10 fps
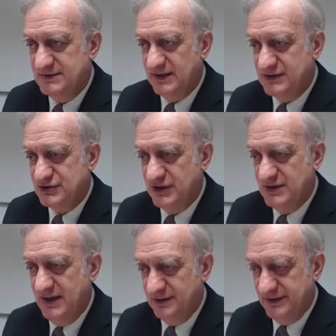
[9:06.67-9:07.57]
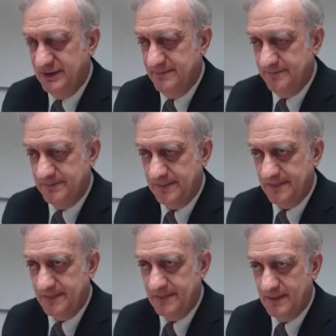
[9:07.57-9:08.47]
such an area.
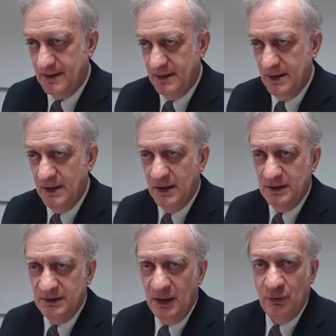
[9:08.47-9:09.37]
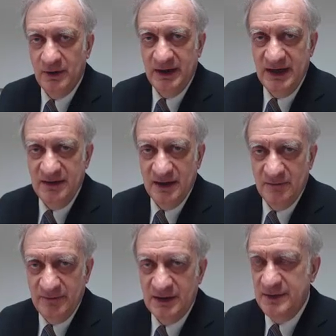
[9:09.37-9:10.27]
Now, a
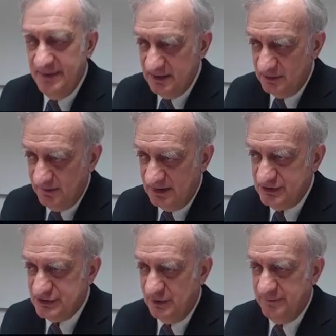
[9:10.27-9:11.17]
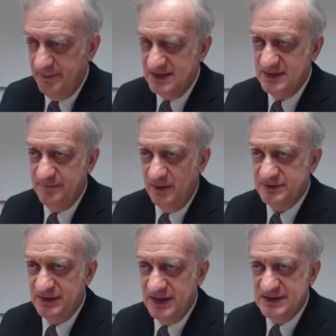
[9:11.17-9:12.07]
very big advantage of a passive
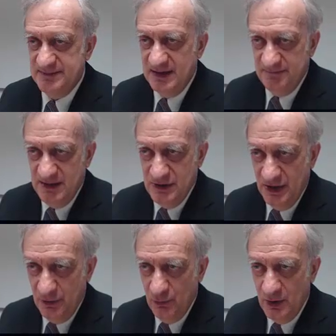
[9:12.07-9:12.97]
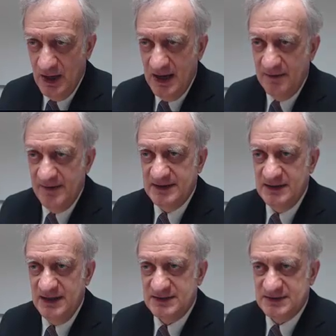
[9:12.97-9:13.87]
house is that we know
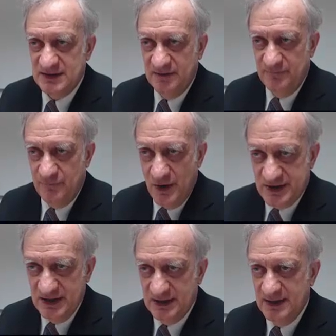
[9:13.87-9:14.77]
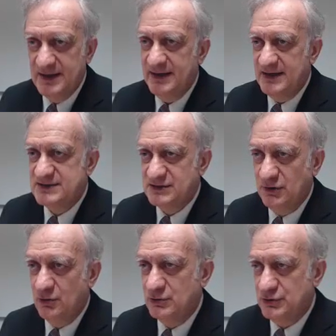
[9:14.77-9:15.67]
that it's working. It's
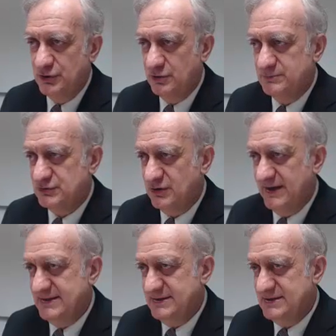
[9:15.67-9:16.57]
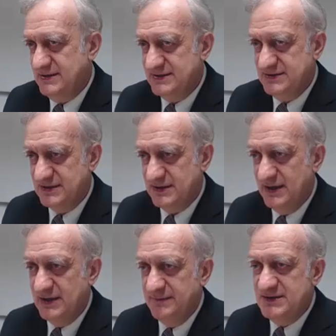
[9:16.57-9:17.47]
long-term tried and tested.
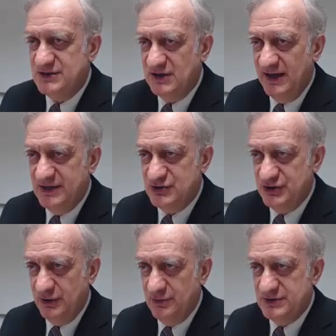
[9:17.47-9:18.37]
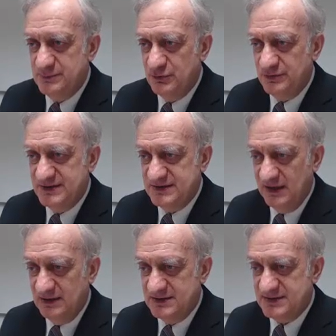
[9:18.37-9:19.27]
This slide shows the
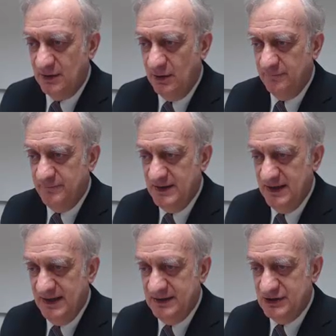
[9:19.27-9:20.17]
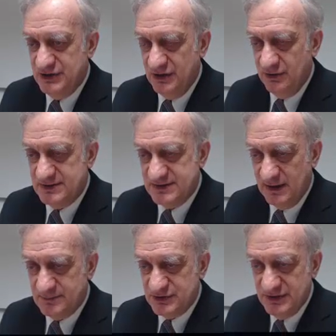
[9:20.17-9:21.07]
results of the energy
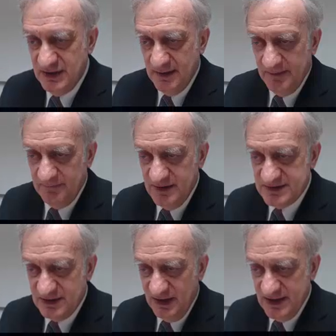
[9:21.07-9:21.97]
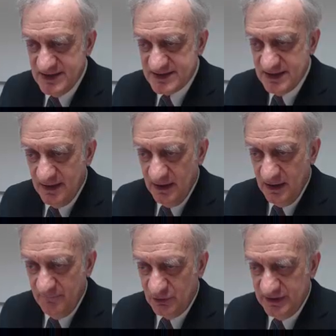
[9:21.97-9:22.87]
consumption. In this case,
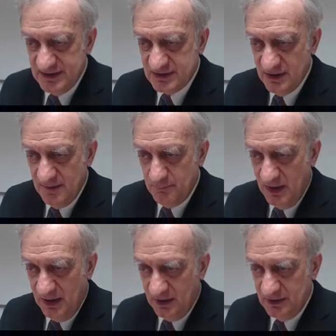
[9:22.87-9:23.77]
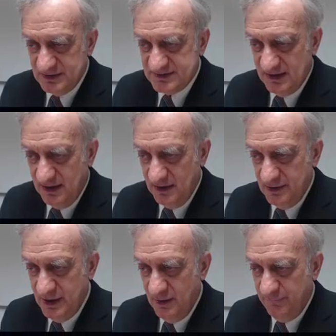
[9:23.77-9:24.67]
the red bars
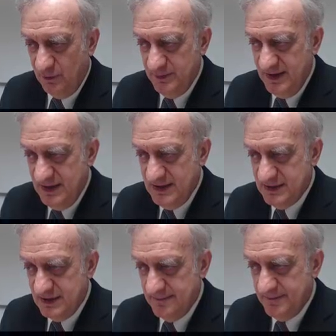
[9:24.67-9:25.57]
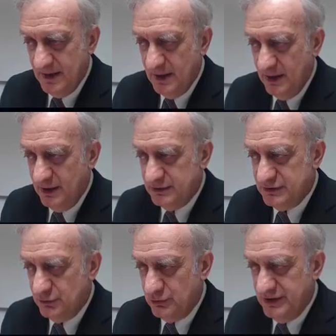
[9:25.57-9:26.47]
are for the heating
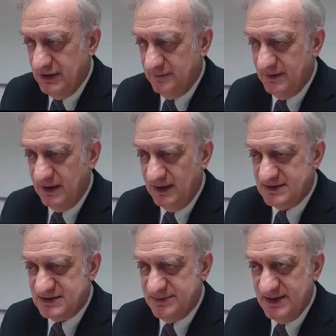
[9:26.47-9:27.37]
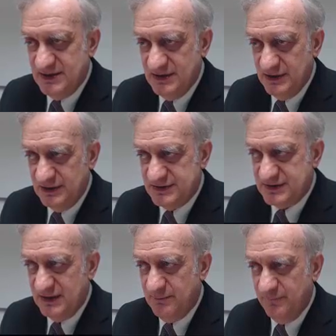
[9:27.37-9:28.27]
during the last 20 years
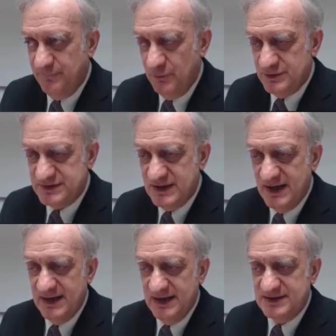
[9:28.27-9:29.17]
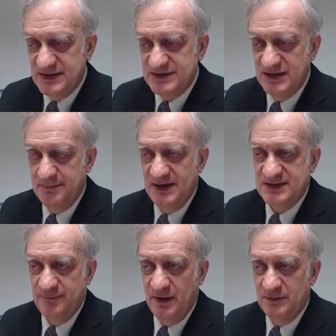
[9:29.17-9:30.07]
in the first existing
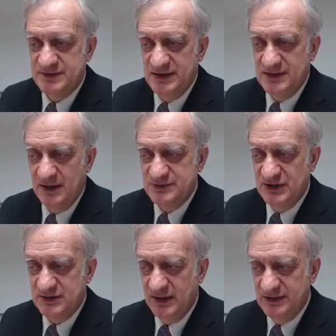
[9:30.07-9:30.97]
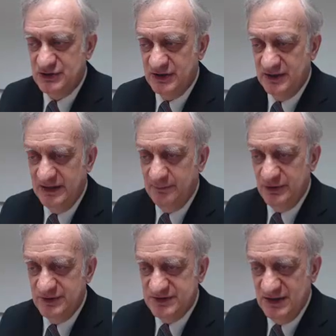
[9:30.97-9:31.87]
passive house in Darmstadt-Kranichstein. And
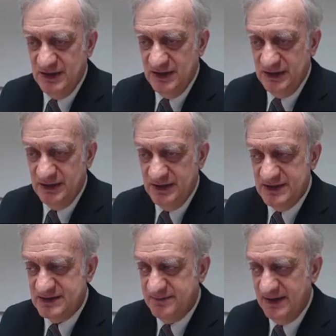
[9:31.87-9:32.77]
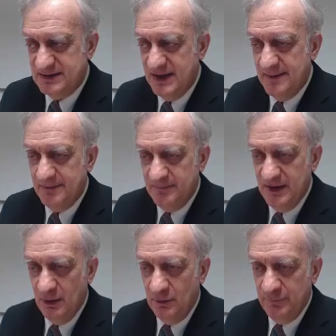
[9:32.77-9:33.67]
what you see here is that
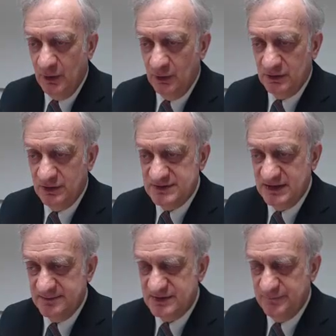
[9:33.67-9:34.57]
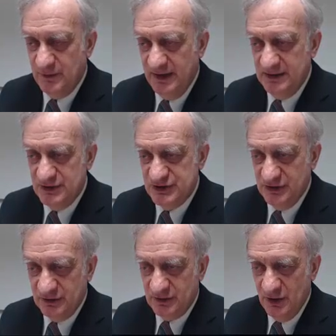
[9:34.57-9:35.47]
the overall consumption for energy,
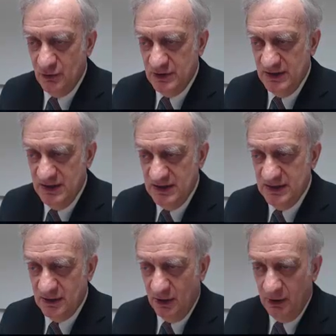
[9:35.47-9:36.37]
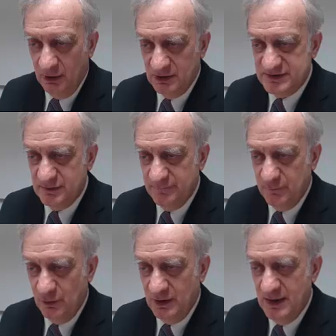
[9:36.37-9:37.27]
not only heating, also
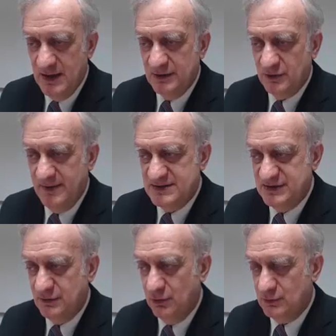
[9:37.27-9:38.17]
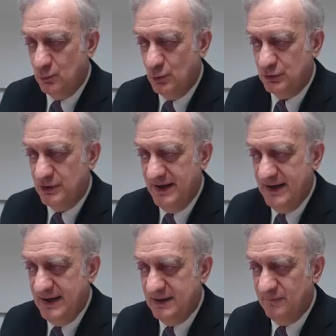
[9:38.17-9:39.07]
for domestic hot water
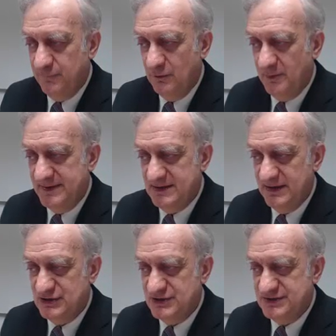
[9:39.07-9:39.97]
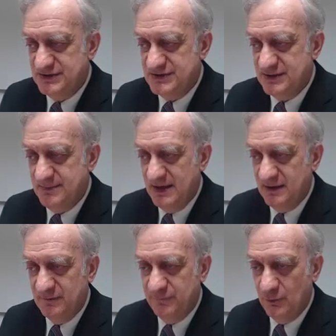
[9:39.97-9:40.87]
and for the ventilation system
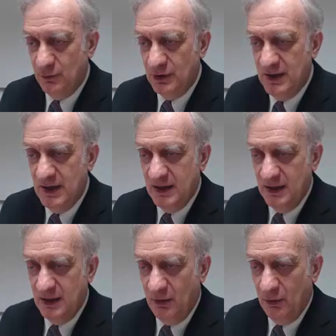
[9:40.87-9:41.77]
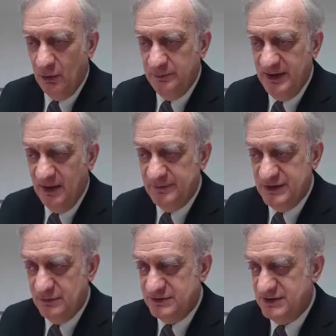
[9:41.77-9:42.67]
and for all the other
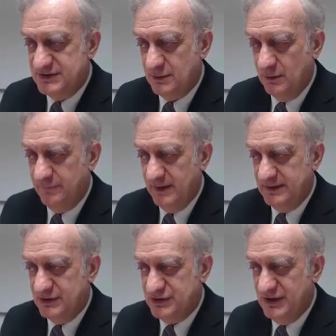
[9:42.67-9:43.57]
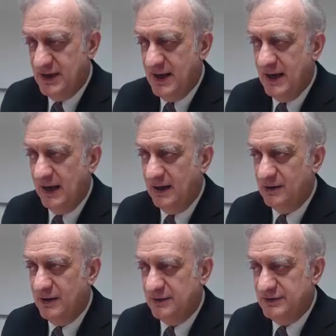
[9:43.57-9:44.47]
uses of energy,
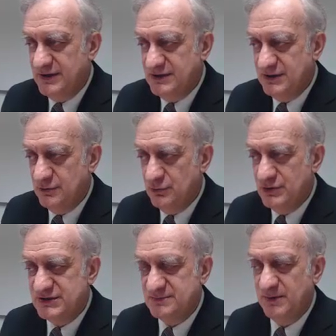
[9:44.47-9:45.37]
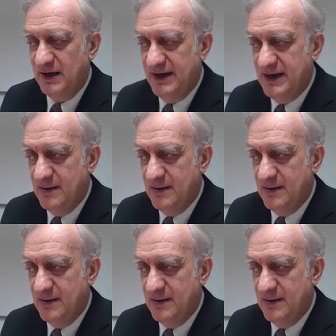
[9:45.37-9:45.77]
are reduced by